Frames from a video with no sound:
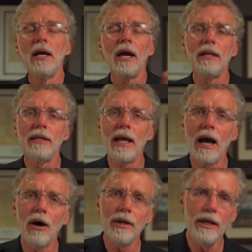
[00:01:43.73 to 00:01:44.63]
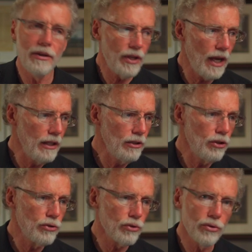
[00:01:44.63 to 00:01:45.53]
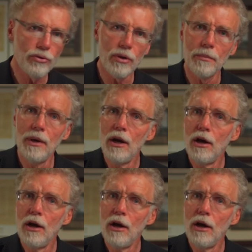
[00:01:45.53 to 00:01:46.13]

and now he is heading to Jerusalem